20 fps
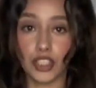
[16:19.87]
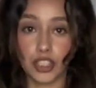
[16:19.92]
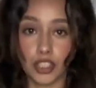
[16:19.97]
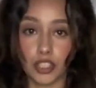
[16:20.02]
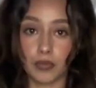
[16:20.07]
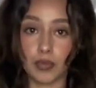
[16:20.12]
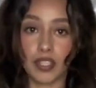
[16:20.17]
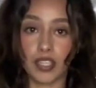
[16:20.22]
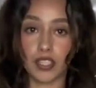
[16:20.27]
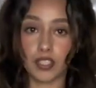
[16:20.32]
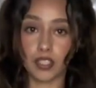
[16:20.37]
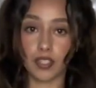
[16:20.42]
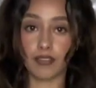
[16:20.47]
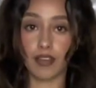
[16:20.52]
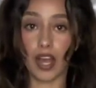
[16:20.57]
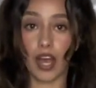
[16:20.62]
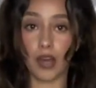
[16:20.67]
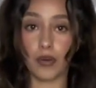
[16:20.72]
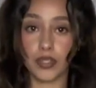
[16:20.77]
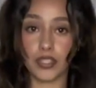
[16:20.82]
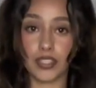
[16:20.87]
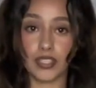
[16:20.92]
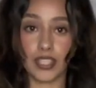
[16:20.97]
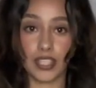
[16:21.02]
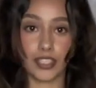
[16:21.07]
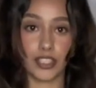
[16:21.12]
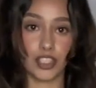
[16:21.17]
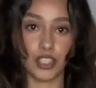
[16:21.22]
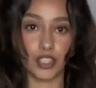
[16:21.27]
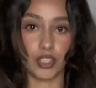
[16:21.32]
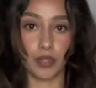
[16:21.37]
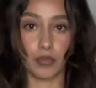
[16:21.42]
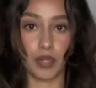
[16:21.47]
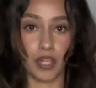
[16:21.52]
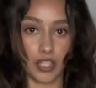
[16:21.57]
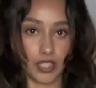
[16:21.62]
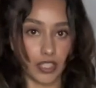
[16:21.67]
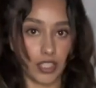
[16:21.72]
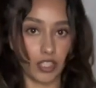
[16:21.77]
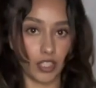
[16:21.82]
just because of how it snatches the
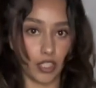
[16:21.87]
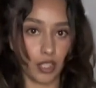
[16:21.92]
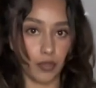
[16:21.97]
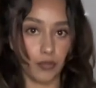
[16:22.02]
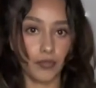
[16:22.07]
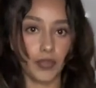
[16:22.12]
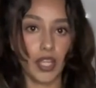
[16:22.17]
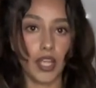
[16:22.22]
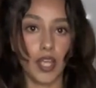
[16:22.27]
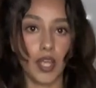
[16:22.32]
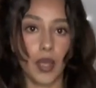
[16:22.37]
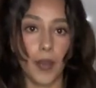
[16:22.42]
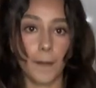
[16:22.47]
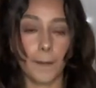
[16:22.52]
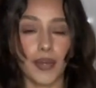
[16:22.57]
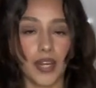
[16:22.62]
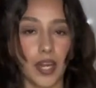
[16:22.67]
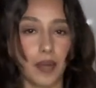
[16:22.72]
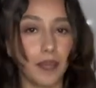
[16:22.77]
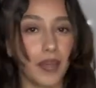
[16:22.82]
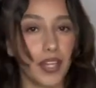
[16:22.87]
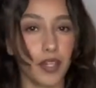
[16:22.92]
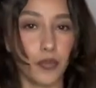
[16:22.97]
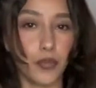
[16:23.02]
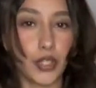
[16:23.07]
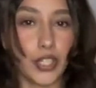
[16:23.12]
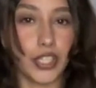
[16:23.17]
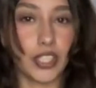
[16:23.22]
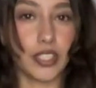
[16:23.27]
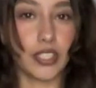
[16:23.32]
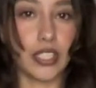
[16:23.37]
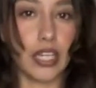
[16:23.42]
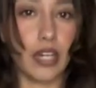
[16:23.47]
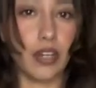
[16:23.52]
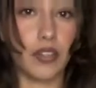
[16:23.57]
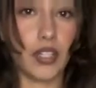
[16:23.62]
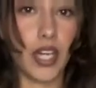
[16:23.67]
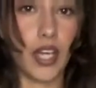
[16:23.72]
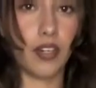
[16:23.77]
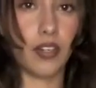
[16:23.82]
body you know but I might wear this out I